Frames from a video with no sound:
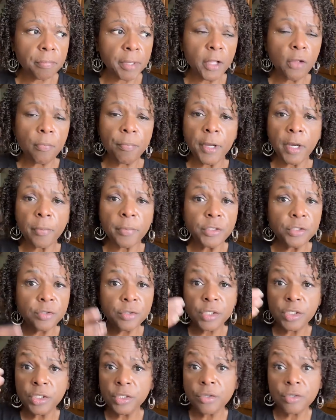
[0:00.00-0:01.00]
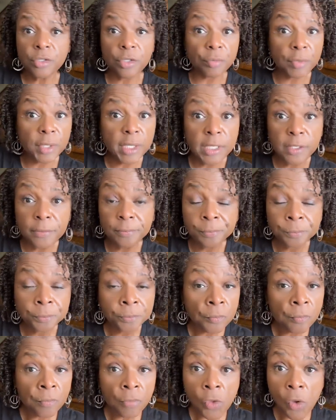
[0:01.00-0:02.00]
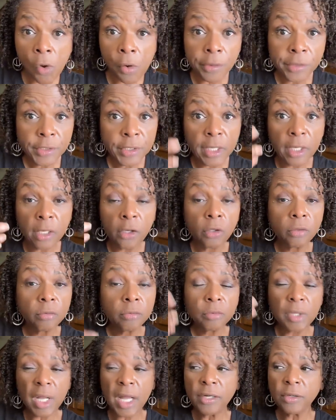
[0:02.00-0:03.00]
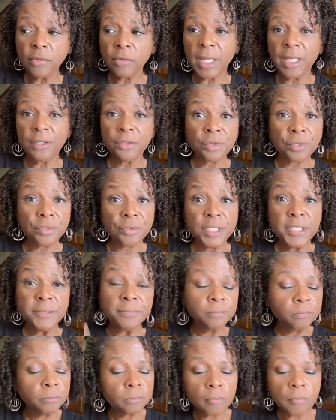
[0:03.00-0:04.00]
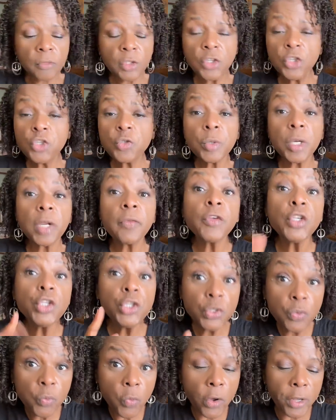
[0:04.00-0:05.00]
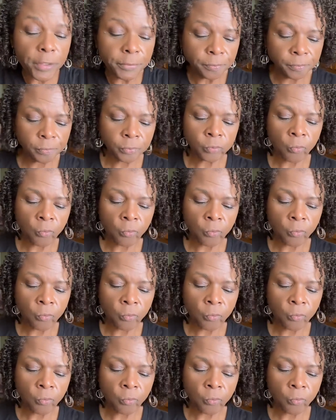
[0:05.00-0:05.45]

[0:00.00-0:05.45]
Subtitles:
bell pepper. You can use green or yellow. I don't like the green. Use whatever you want.